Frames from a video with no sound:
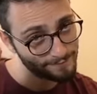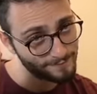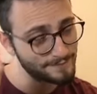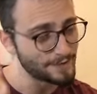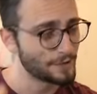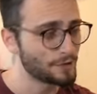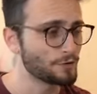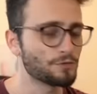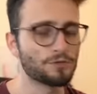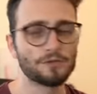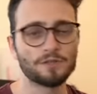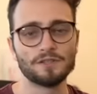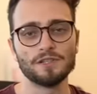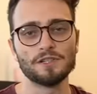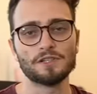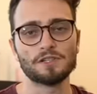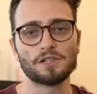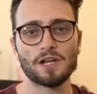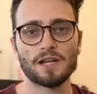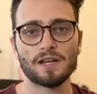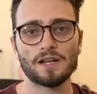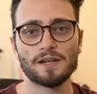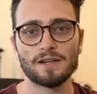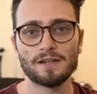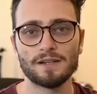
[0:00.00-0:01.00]
I used to teach
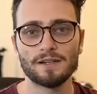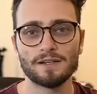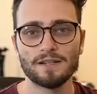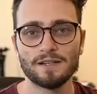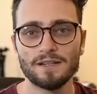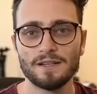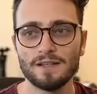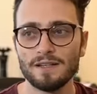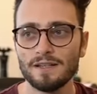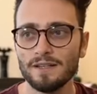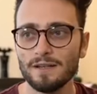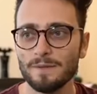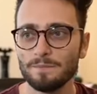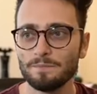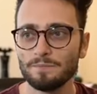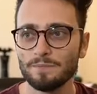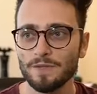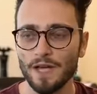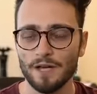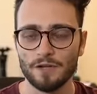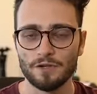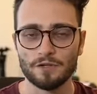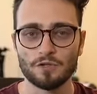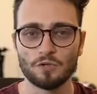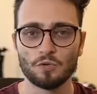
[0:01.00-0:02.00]
at a,
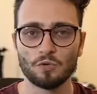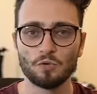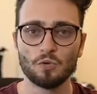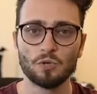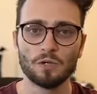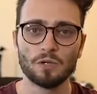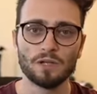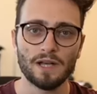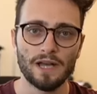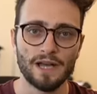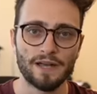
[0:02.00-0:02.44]
at a school,